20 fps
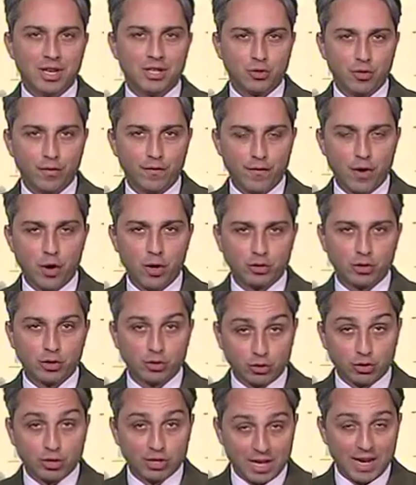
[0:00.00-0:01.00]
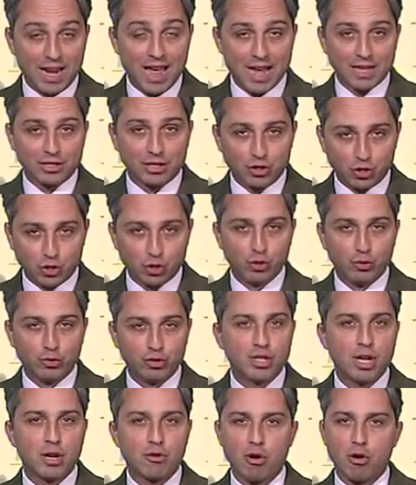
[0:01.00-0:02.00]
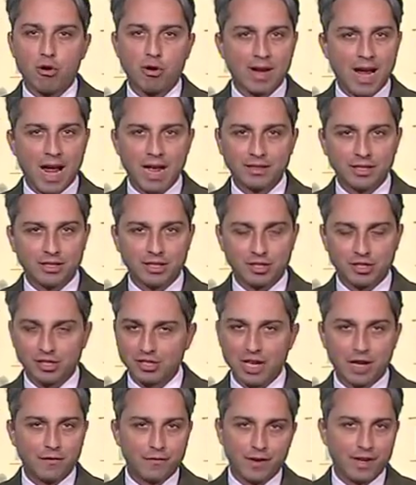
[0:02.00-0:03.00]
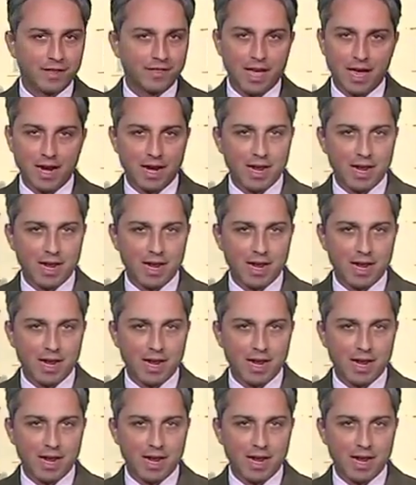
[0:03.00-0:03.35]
to vote, to select and choose their own candidates, something that